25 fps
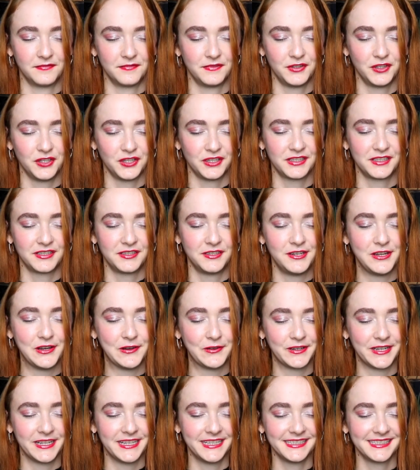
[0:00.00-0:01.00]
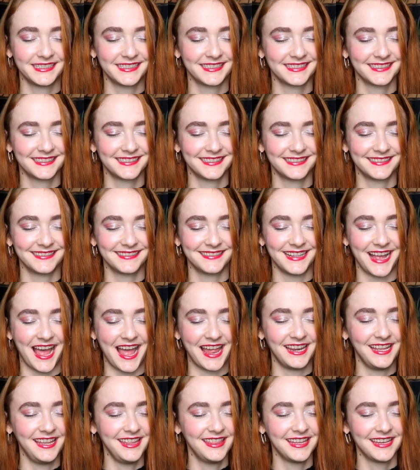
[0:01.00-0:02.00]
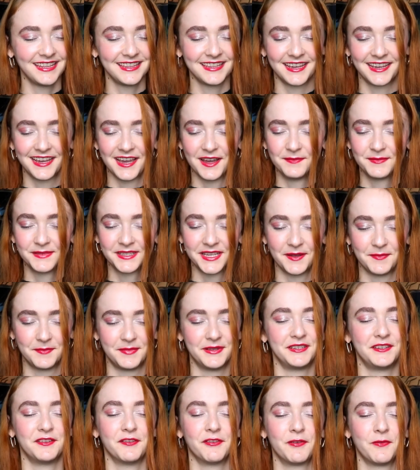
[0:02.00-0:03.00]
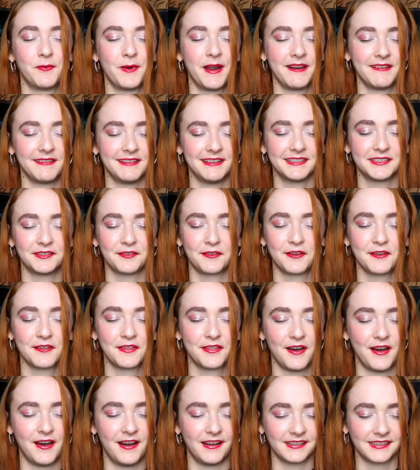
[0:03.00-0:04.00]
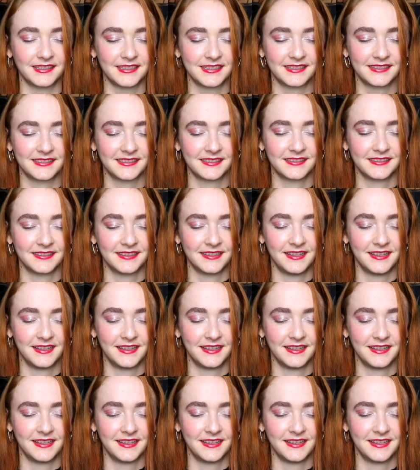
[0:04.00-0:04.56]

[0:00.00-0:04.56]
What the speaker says: just notice anything that comes up in your awareness or your thoughts.